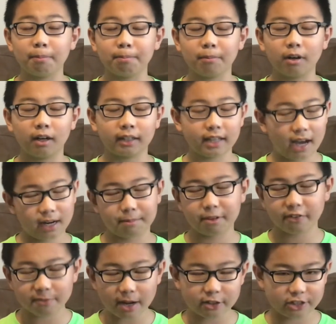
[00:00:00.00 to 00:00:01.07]
Academy of
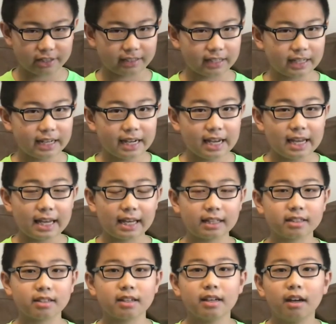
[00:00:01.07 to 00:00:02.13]
Magic, and
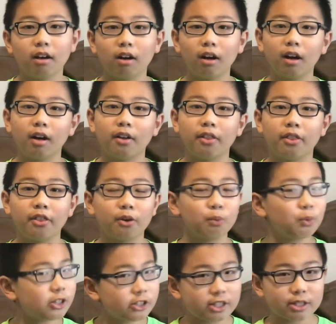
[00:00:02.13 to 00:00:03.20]
the
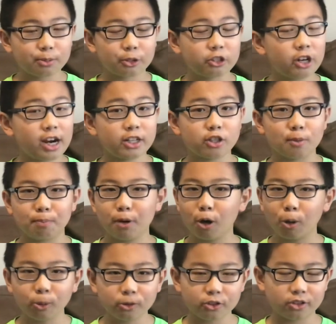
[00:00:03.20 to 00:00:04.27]
witches were trying to
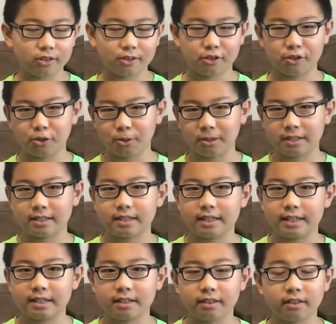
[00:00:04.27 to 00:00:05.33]
poach the students
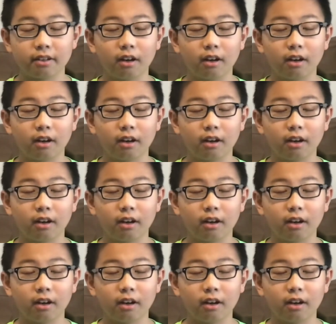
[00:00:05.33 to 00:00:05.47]
in